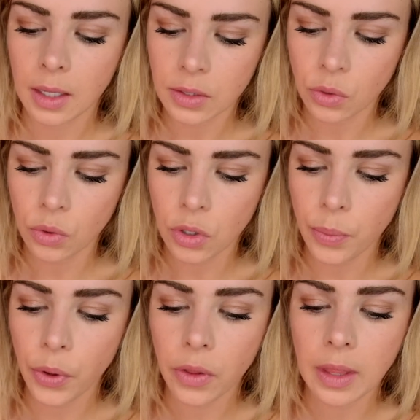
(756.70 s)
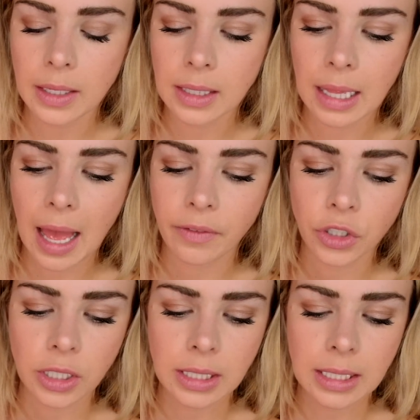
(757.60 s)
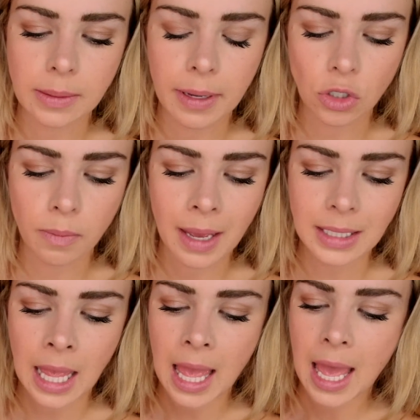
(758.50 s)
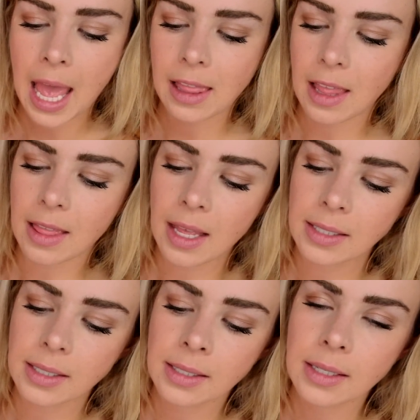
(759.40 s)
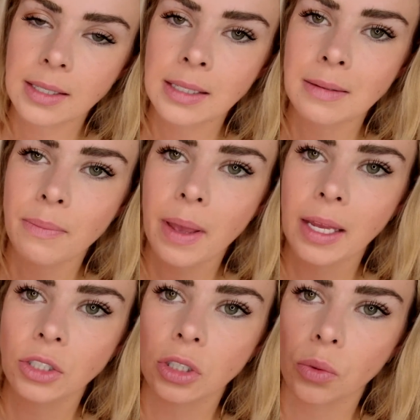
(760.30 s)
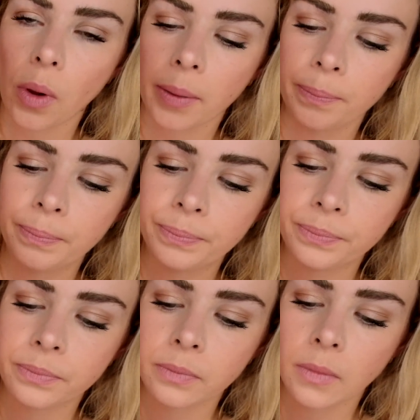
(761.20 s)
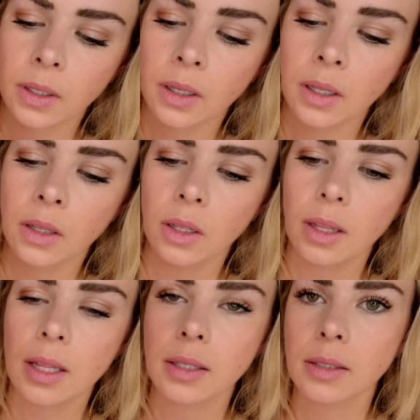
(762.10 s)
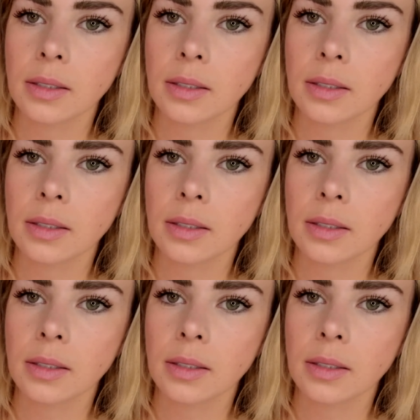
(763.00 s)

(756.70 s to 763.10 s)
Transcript: So you put this lavender, it's a special mix, and then this is the special one. Look at